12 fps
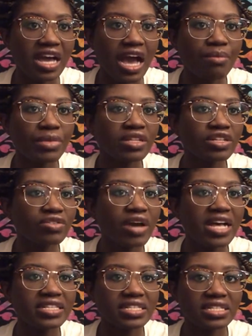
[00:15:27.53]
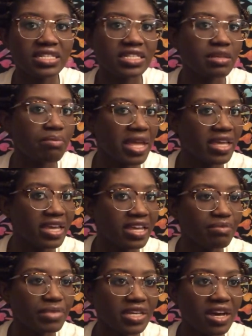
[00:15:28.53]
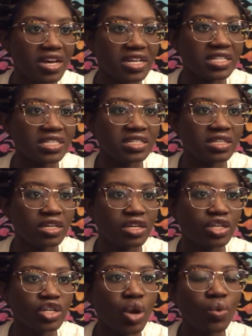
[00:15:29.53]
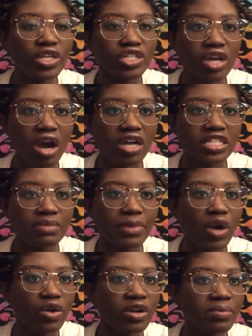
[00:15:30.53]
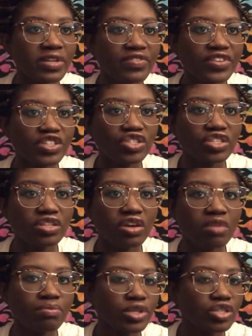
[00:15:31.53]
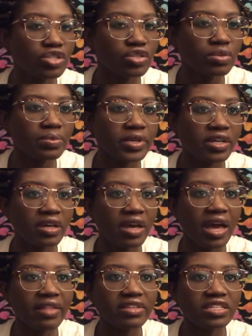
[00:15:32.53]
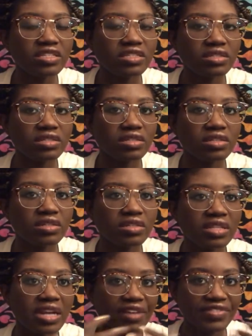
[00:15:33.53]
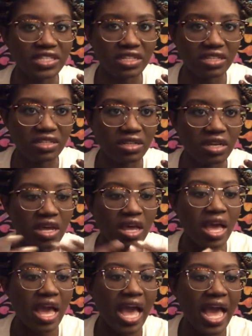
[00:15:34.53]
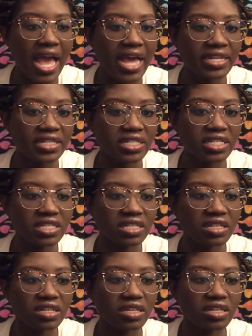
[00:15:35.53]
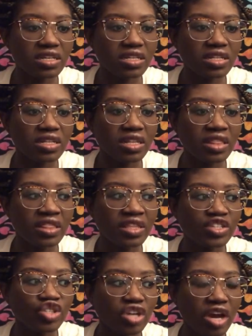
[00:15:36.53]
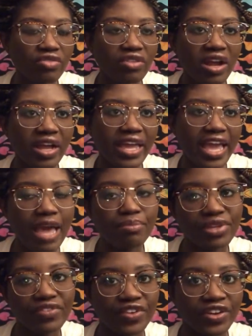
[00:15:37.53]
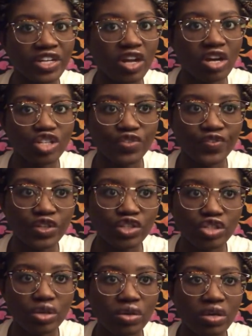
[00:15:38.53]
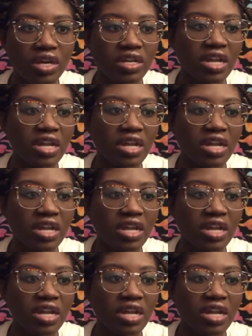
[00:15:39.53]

I'm a little hesitant to make it because no one talks about urban fiction on BookTube, at least that I've seen, and the genre can be very controversial.